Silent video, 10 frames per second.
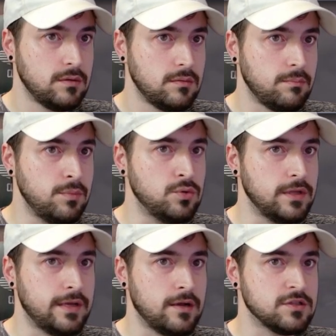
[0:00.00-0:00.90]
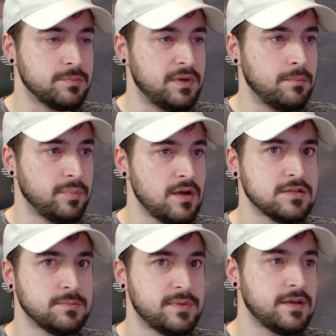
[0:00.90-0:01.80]
Moonlit Ultimate
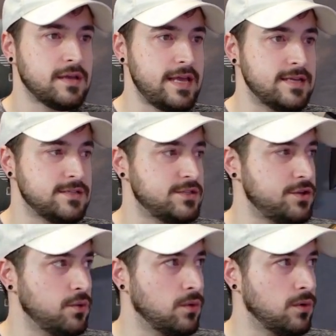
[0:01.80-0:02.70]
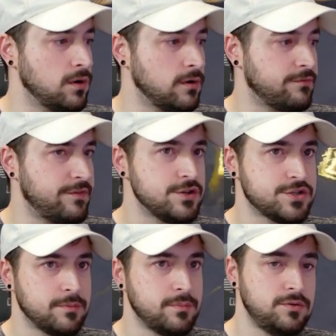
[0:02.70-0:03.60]
Blossoming is your
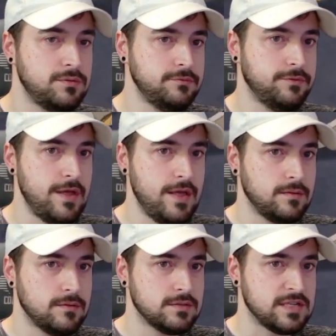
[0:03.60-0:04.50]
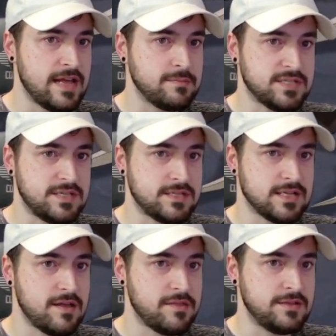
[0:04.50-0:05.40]
finishing move. Slams the
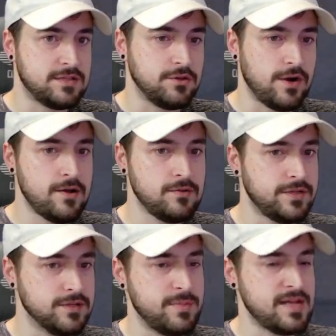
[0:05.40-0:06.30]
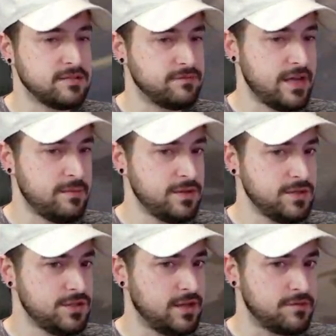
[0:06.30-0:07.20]
Scythe into the ground, deals massive
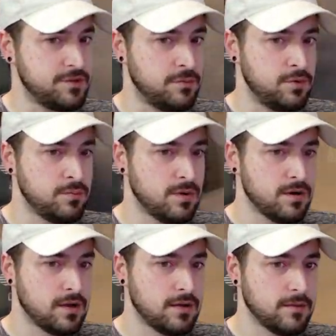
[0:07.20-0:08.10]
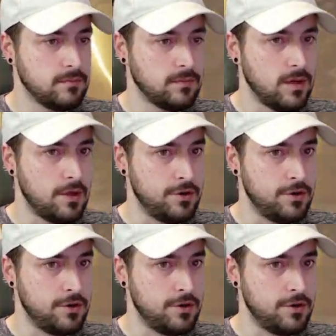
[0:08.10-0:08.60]
damage, gives you a moon mark, a new